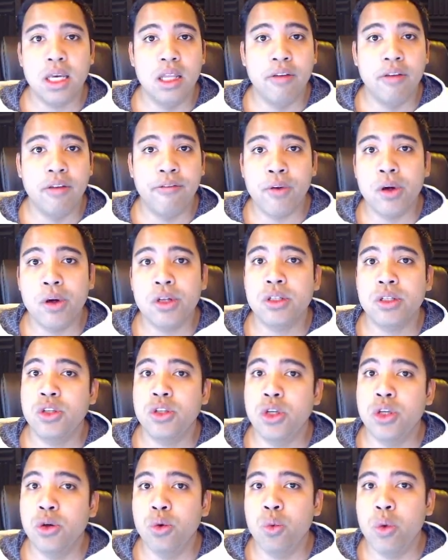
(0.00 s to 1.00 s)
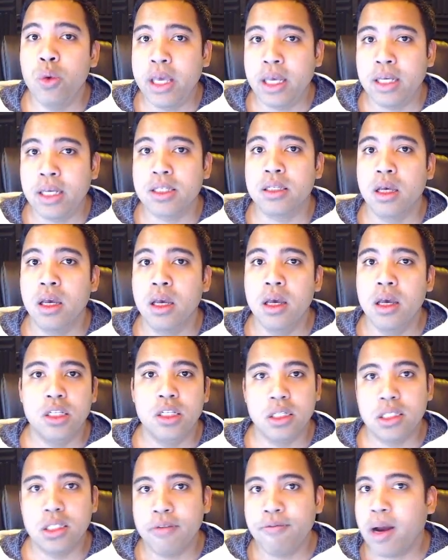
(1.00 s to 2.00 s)
the first 2 weeks
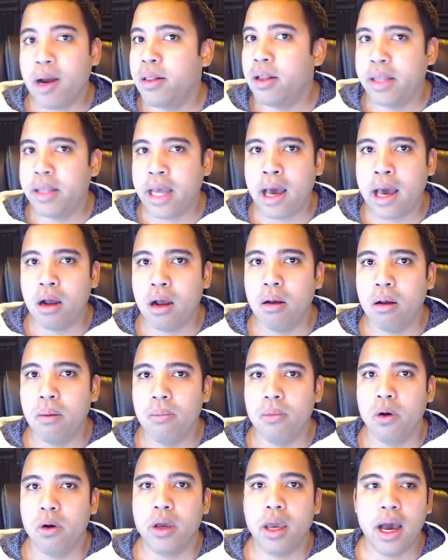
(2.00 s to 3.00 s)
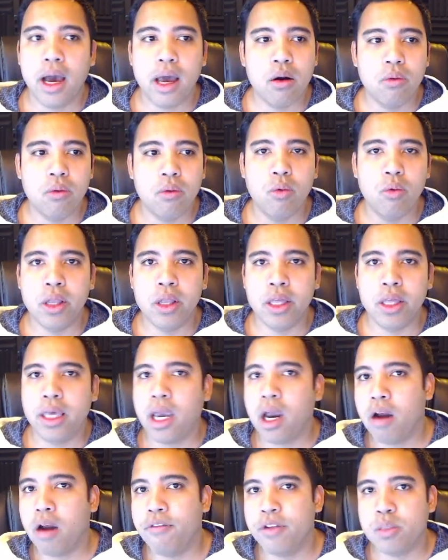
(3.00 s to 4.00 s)
just to find the data. Okay, I don't really
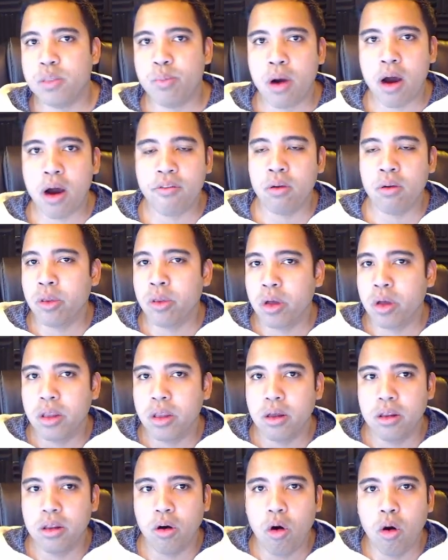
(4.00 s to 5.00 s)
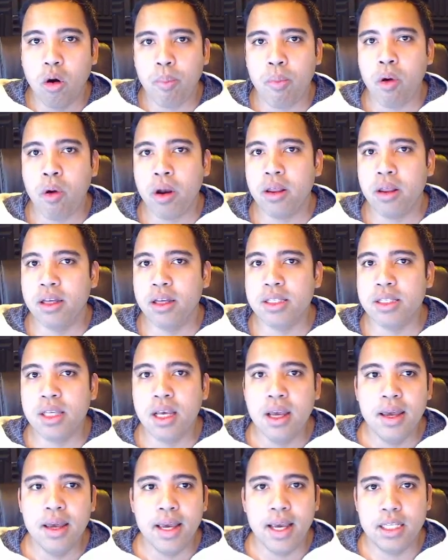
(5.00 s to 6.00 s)
care if it's profitable. The whole point of this
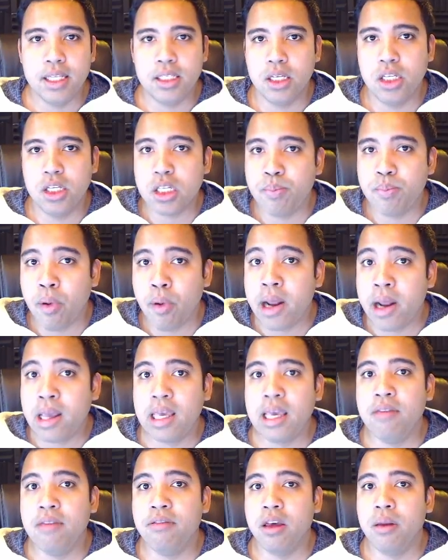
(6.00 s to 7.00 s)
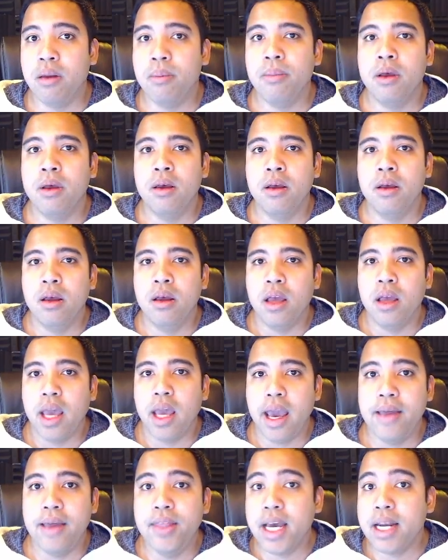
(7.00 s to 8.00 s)
is to just break even
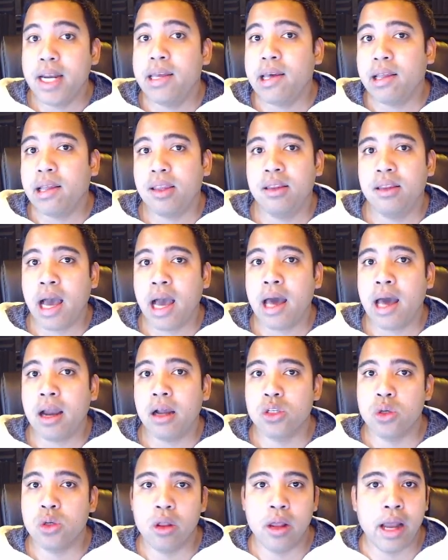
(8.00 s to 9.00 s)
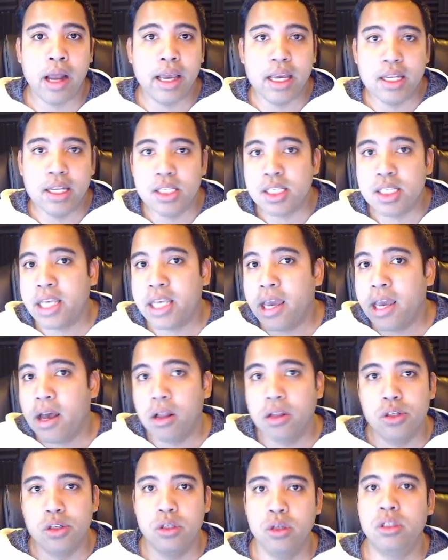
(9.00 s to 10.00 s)
and then get the data so that I can scale
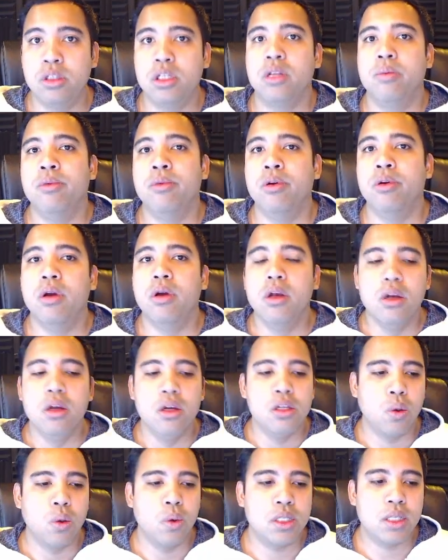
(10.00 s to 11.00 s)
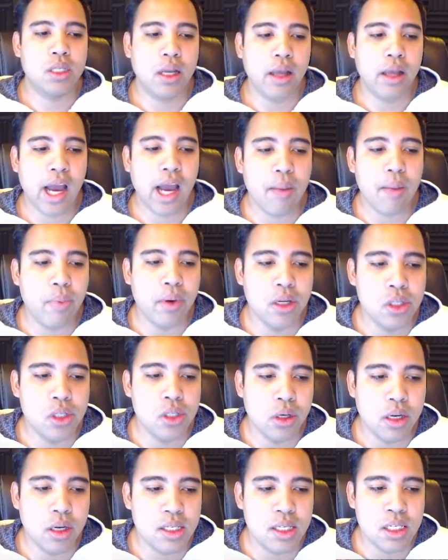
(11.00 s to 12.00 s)
and shoot to the moon. So what's going to happen is you're
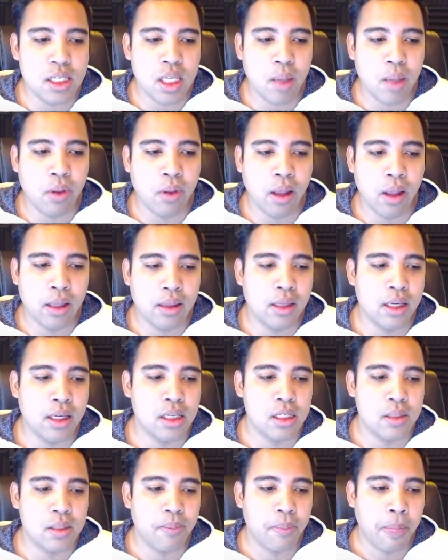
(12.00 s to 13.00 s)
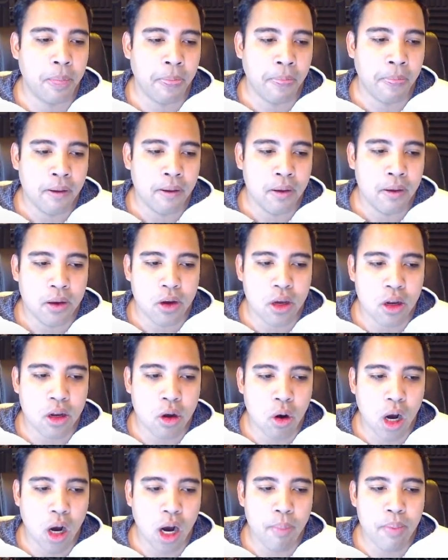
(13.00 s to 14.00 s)
going to see something like this. You're going to
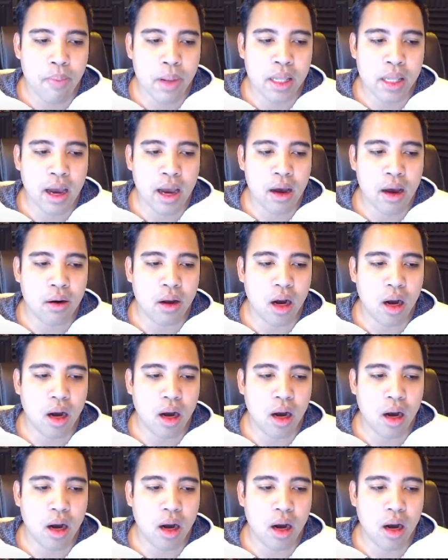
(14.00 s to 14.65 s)
go up and down,